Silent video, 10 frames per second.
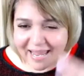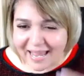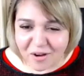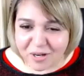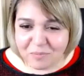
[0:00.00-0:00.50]

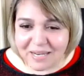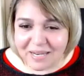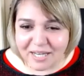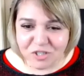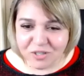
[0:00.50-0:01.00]
How can we
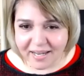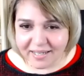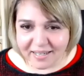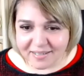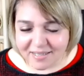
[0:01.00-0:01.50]
educate
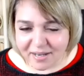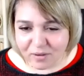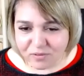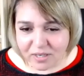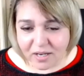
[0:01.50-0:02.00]
ourselves?